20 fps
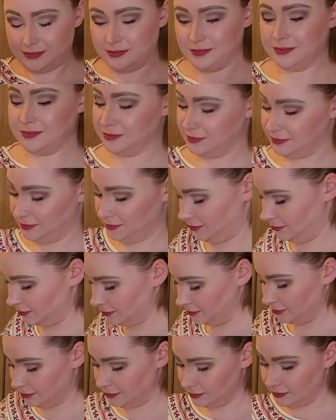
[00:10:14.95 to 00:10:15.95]
which
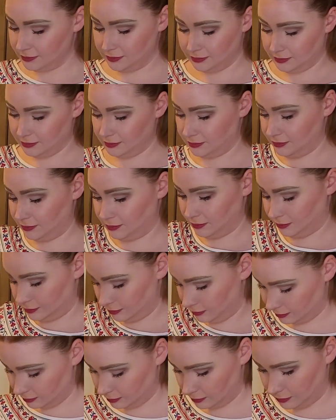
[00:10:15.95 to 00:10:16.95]
is suitable
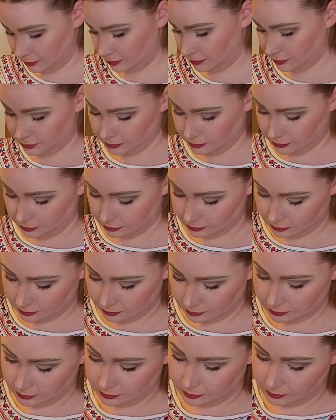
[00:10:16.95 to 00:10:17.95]
for sensitive skin,